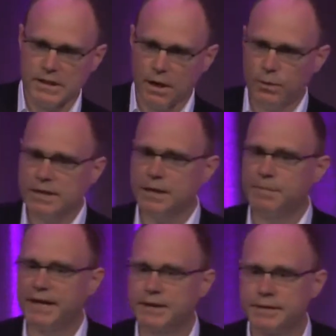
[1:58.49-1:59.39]
I will come
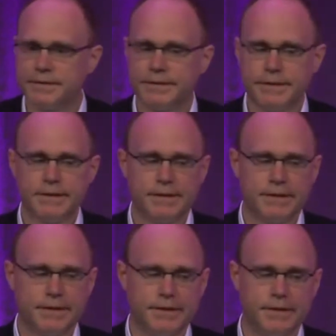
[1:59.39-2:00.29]
back
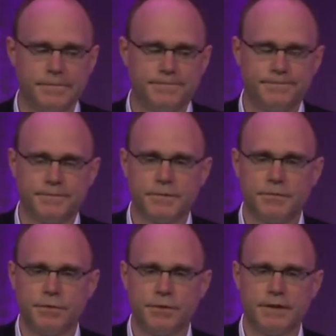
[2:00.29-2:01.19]

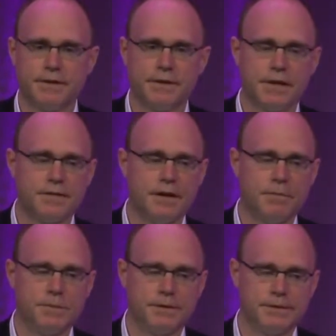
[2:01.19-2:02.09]
for an
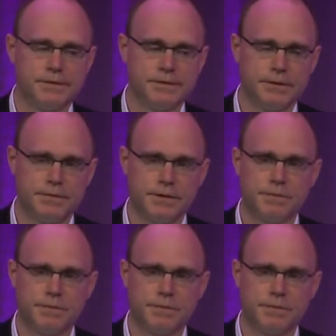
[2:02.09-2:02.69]
example to this